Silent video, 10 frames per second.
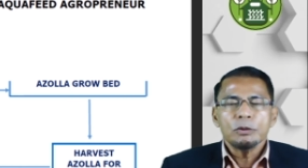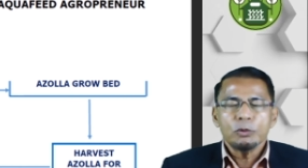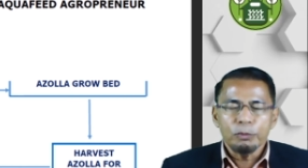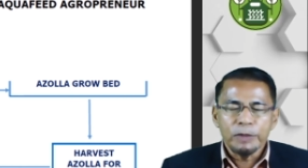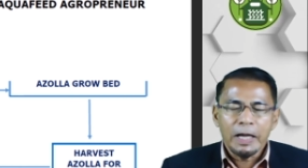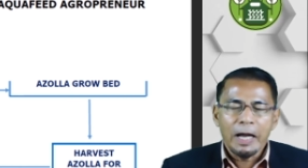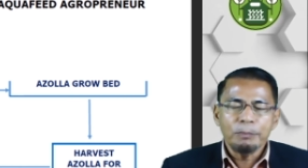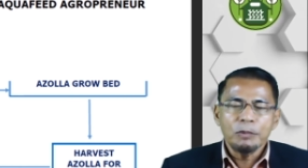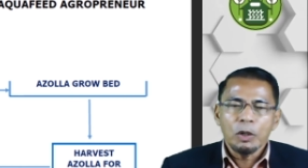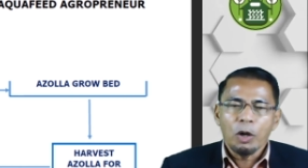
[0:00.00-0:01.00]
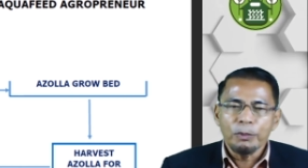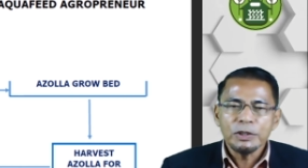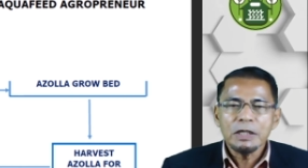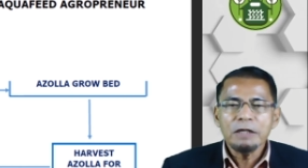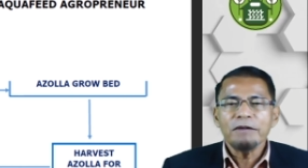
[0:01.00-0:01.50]
to become
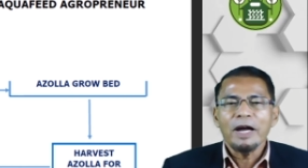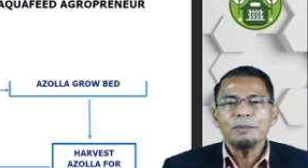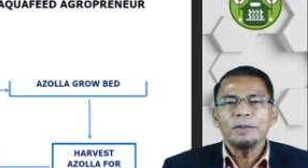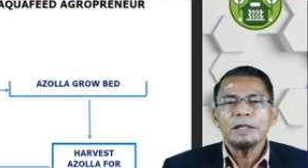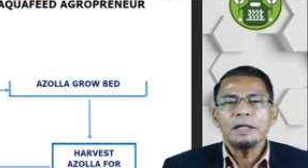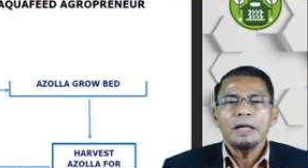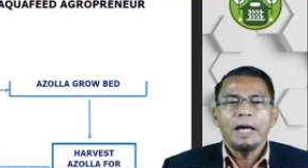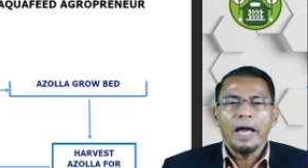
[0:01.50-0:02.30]
commercially viable.